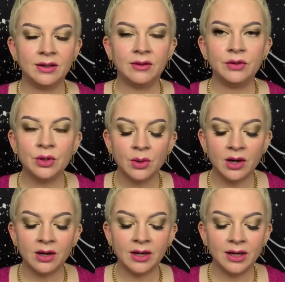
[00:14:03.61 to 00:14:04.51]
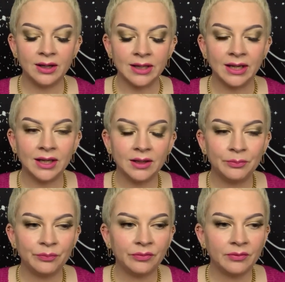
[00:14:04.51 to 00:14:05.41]
If you are like
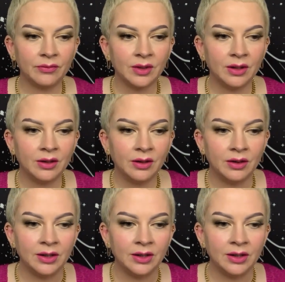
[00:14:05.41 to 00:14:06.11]
the